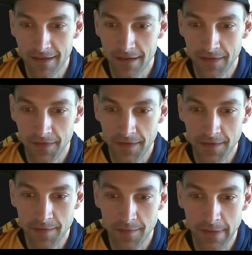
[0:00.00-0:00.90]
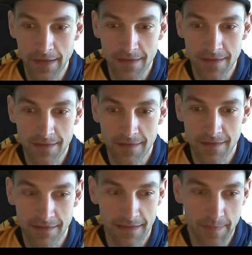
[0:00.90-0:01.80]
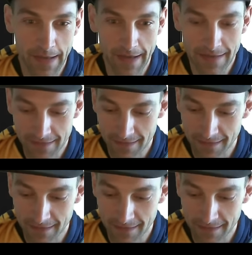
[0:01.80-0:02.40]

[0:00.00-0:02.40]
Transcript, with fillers: few bucks. Let's pass.